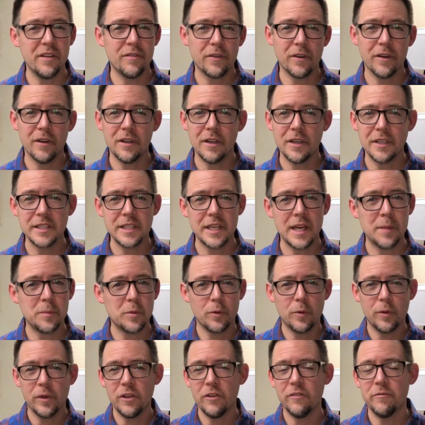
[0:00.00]
for a long time, or
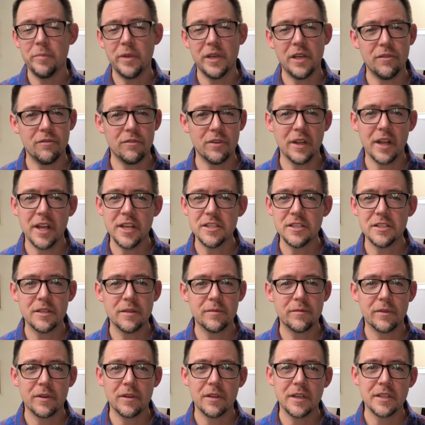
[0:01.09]
when you've been in a relationship
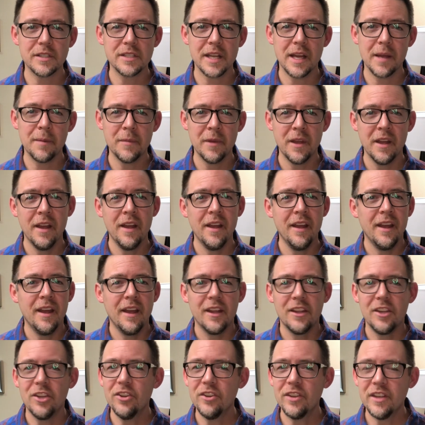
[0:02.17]
for a long time,
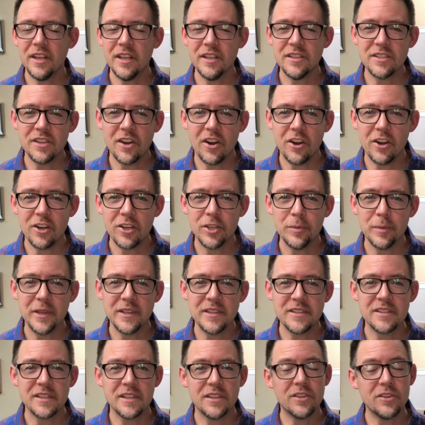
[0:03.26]
you get into
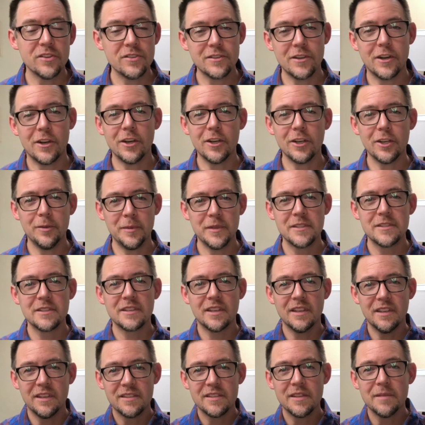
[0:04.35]
arguments, and those arguments
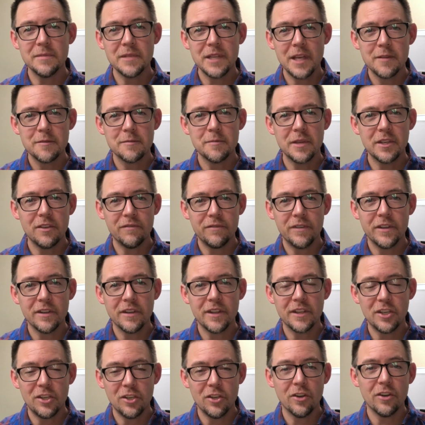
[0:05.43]
can sometimes make you feel
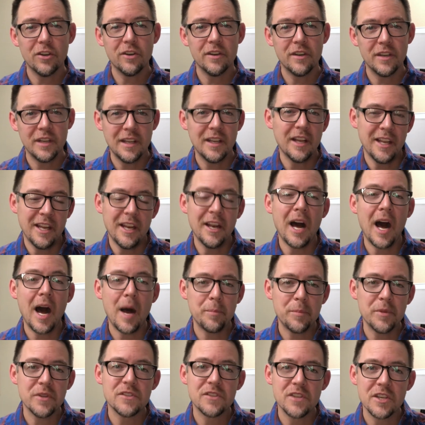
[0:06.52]
like you're in
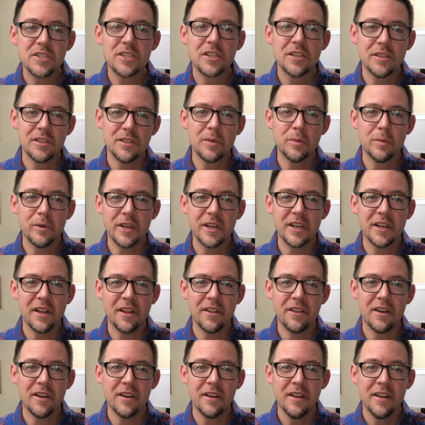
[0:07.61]
opposition to one
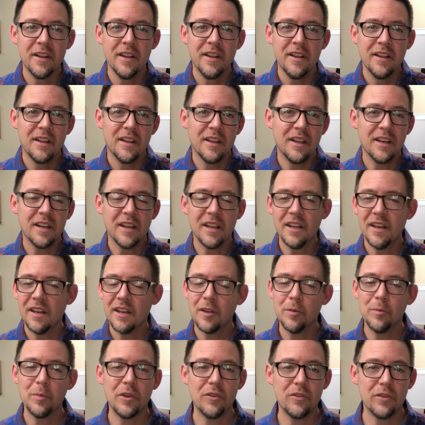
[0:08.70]
another. And again, it
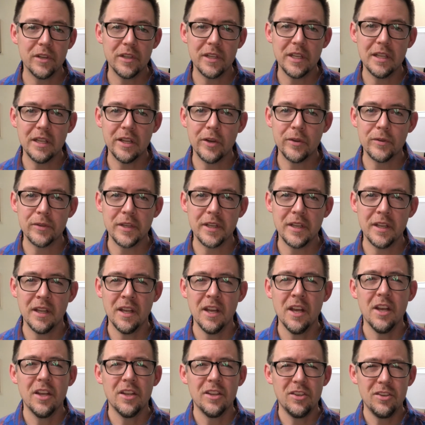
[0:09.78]
can be really lonely.
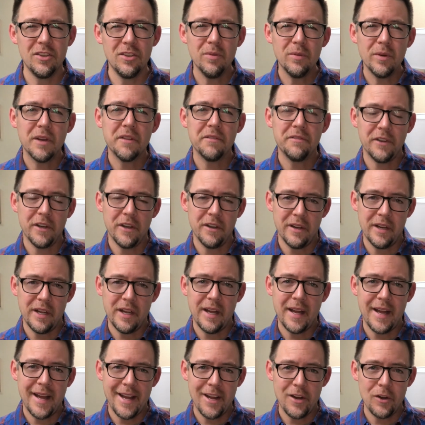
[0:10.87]
You want to figure out
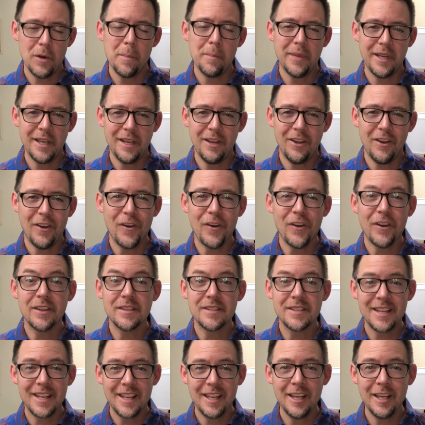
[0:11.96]
how to be on a
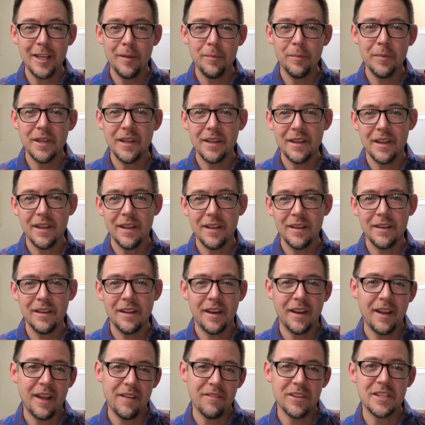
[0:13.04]
team again and
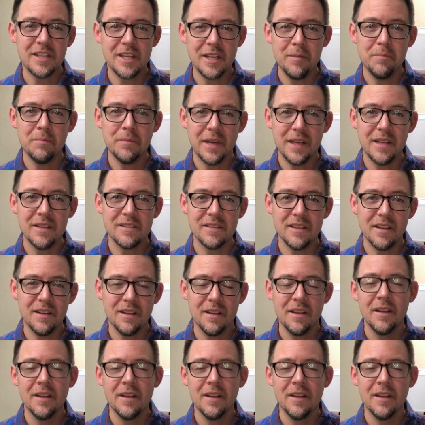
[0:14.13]
have a team mindset.